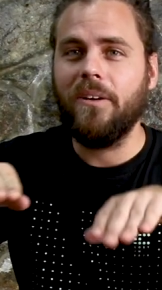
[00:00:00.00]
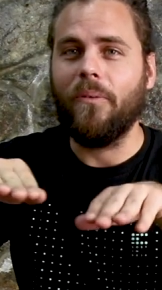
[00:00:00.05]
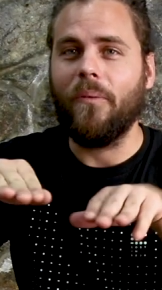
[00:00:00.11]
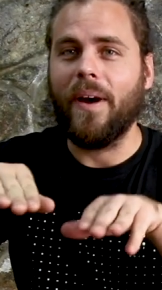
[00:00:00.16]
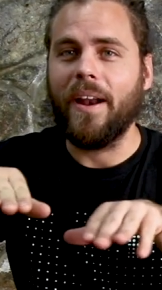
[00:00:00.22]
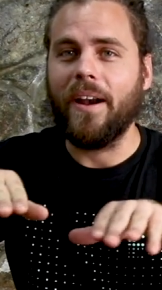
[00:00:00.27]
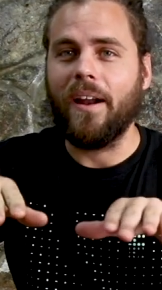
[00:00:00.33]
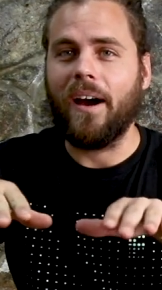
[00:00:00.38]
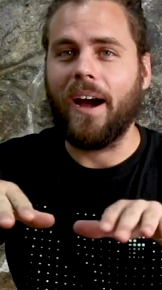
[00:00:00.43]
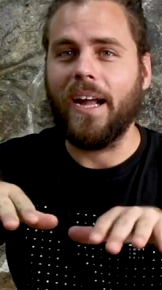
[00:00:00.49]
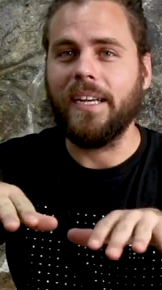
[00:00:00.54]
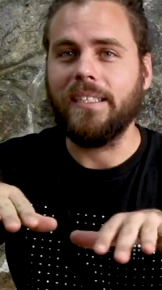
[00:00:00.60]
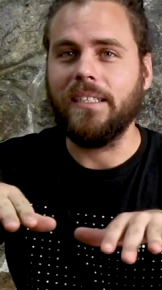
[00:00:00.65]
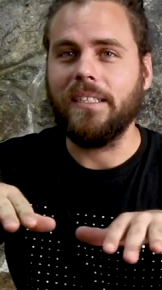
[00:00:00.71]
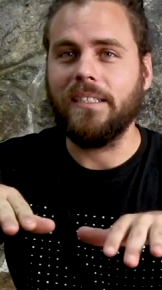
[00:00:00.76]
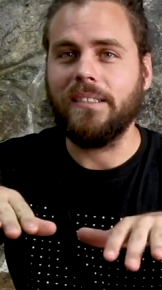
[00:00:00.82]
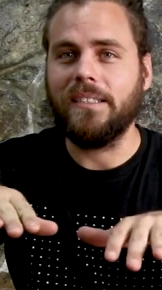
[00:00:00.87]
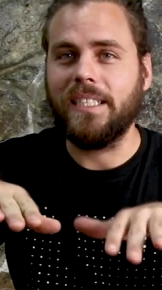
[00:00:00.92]
when I
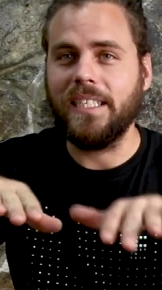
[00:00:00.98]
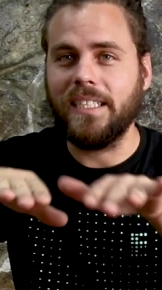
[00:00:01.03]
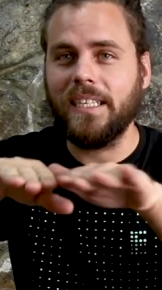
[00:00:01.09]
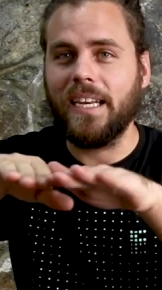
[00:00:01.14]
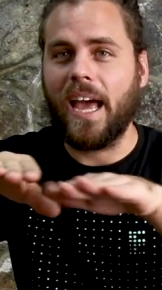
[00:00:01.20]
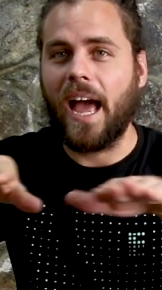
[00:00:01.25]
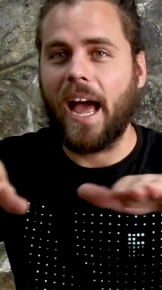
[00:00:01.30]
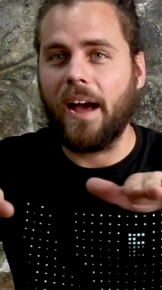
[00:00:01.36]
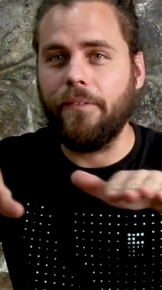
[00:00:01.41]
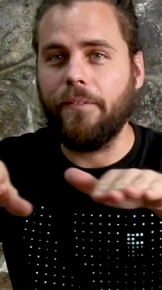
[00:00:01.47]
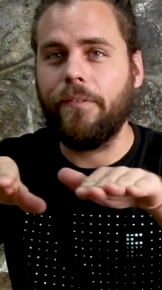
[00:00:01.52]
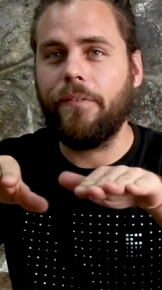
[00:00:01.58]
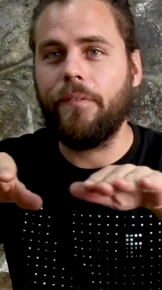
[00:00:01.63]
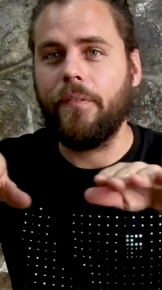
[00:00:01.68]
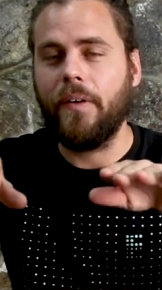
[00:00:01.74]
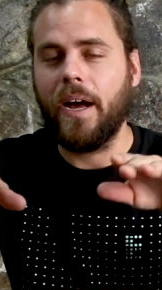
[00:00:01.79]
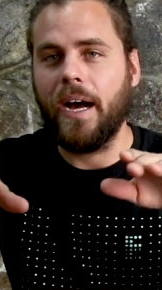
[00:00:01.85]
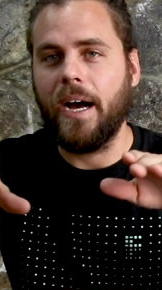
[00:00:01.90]
didn't have
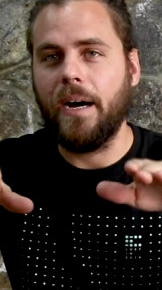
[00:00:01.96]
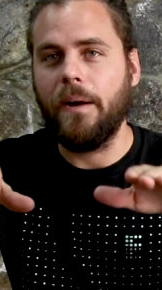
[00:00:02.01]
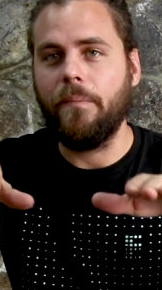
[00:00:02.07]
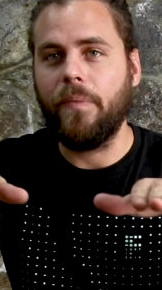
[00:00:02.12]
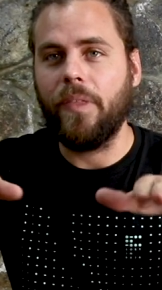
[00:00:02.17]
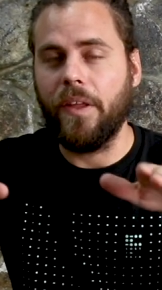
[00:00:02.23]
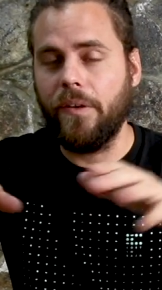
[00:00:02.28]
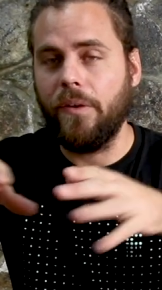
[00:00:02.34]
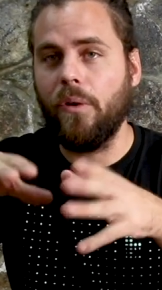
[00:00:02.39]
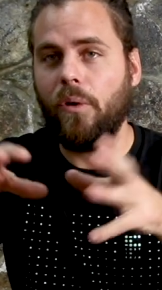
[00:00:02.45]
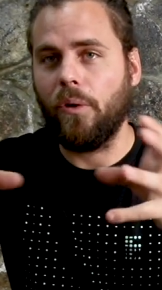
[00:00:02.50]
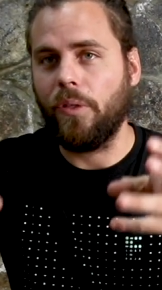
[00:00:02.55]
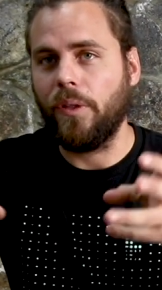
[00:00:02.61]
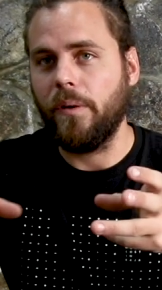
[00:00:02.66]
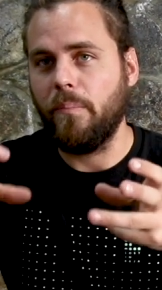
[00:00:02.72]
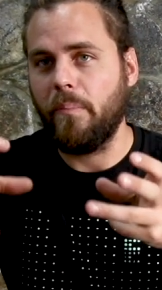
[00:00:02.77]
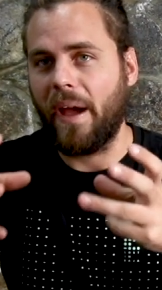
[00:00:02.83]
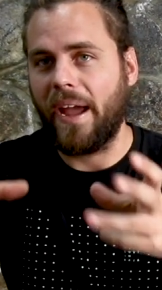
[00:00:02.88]
the
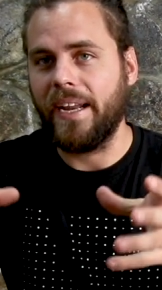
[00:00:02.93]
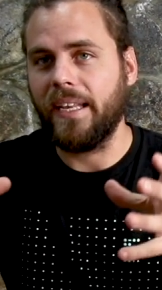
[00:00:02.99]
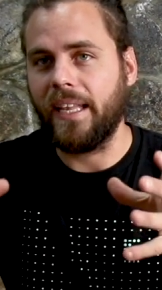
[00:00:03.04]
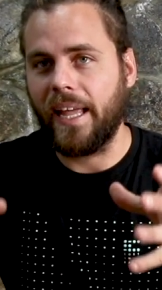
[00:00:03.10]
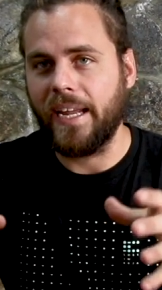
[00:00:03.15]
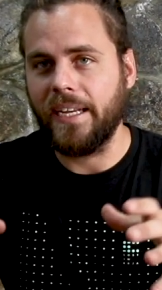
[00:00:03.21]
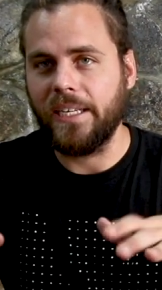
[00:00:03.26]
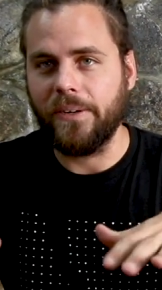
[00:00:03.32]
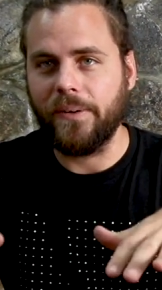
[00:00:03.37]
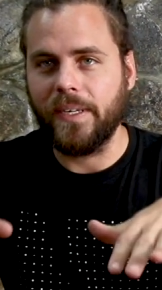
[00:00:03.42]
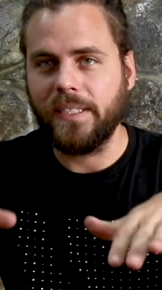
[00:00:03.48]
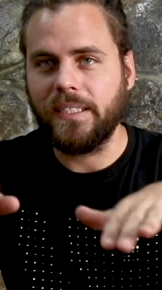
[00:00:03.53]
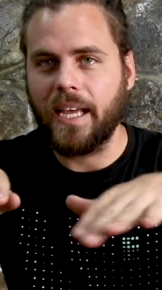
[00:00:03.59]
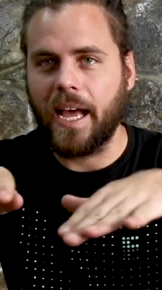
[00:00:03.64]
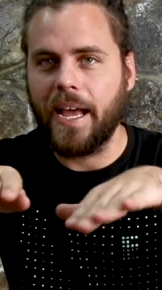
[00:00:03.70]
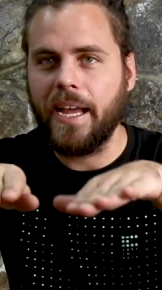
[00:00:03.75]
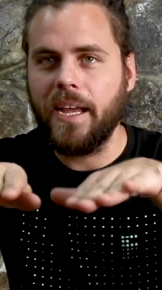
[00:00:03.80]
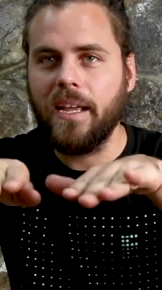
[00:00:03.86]
northern mainland
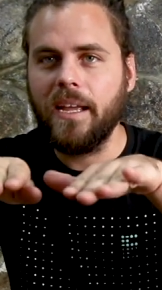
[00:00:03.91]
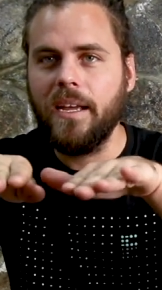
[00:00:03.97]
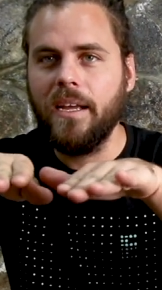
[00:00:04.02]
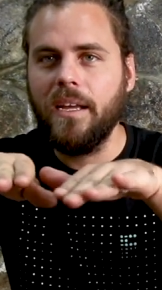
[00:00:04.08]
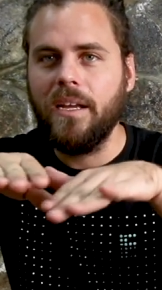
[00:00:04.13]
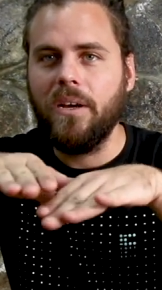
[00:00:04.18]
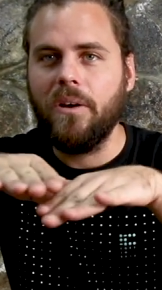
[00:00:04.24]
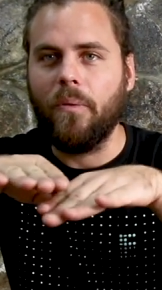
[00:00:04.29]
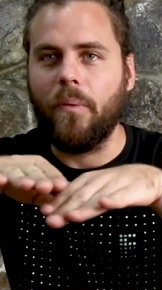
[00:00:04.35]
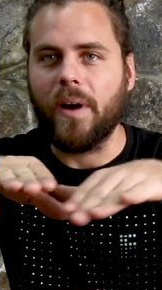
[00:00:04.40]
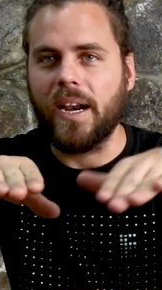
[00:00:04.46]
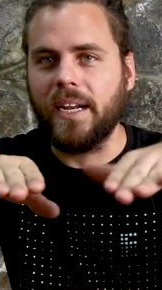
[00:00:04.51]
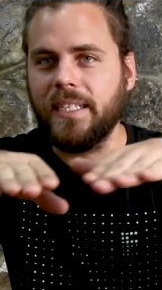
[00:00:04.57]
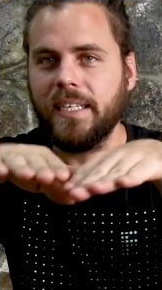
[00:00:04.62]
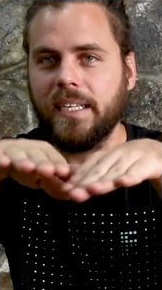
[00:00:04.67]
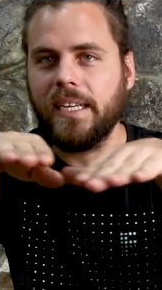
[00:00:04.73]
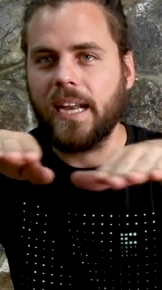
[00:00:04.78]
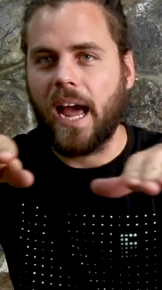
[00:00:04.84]
USA, when I
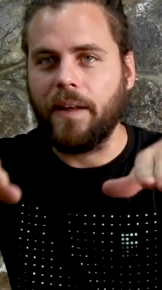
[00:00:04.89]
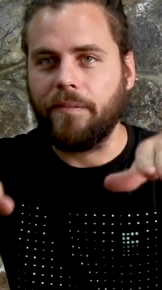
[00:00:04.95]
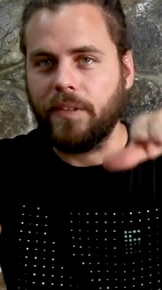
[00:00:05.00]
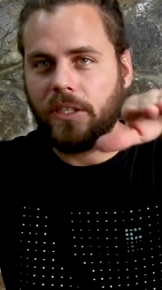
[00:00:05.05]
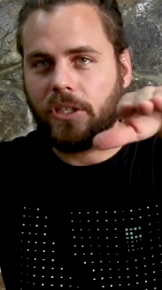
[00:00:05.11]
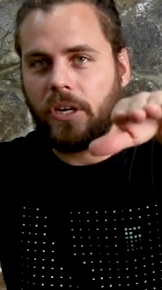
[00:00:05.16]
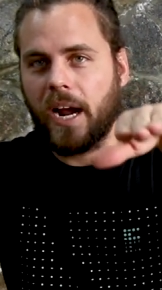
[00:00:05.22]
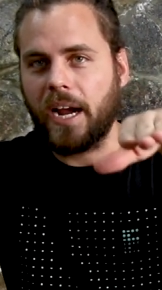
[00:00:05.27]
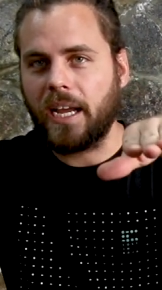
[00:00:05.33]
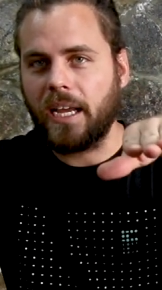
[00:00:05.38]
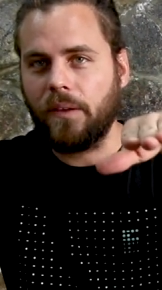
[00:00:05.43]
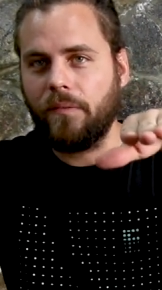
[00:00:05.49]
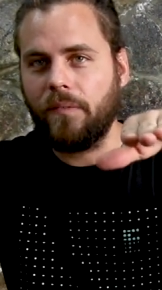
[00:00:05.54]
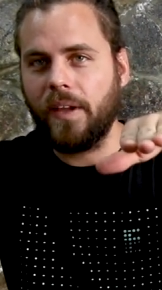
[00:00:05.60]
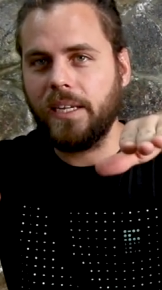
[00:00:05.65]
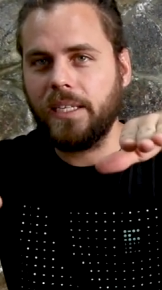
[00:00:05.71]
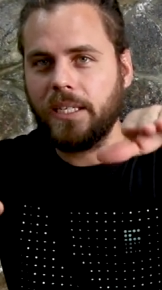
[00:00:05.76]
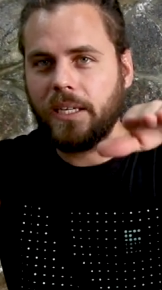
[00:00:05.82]
didn't have the tracking
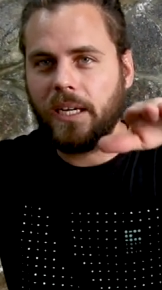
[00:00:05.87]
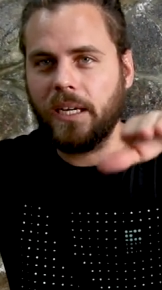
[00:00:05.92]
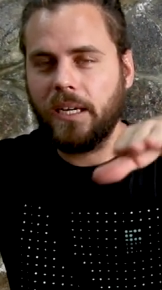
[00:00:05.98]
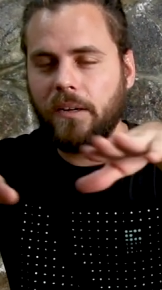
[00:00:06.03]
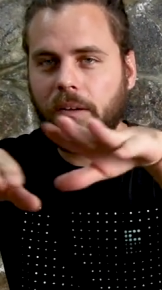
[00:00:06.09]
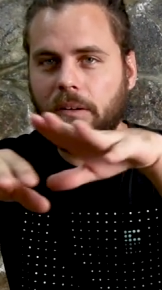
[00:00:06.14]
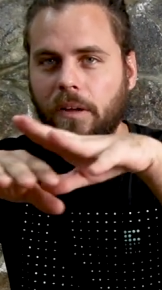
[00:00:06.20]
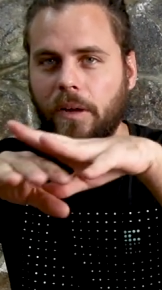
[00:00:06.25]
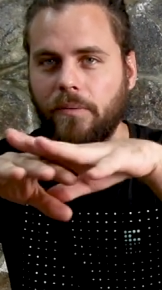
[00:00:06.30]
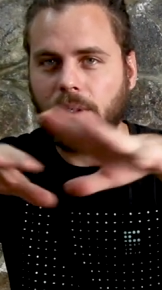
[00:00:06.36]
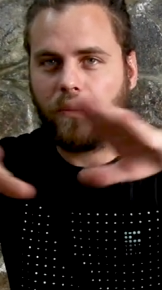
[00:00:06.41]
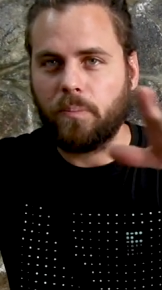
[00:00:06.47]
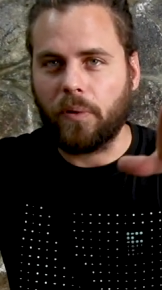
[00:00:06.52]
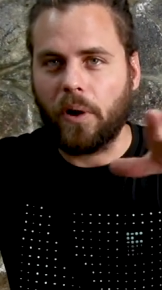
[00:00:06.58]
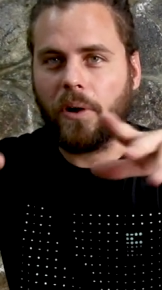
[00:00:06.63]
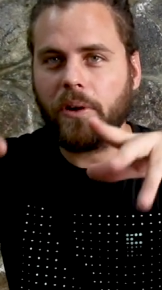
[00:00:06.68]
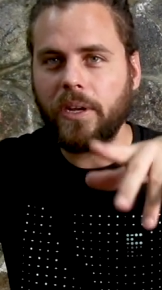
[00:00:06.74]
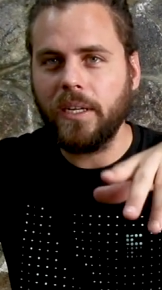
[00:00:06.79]
feature, it was
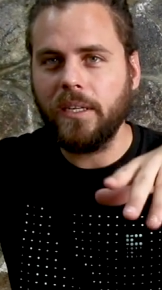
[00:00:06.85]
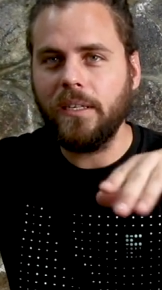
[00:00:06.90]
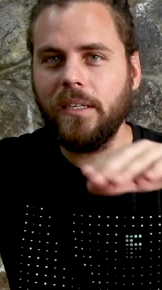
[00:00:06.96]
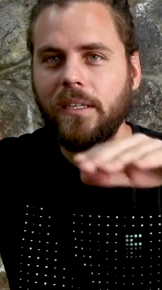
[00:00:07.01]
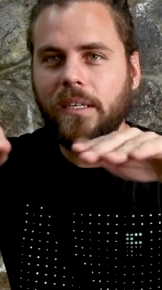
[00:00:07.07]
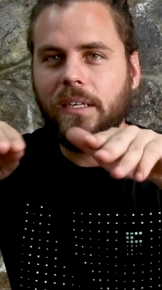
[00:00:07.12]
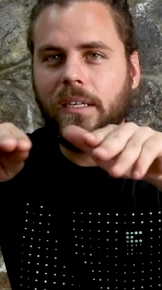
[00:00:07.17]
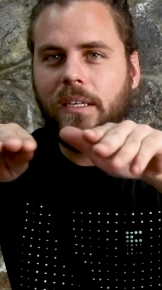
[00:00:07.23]
broken.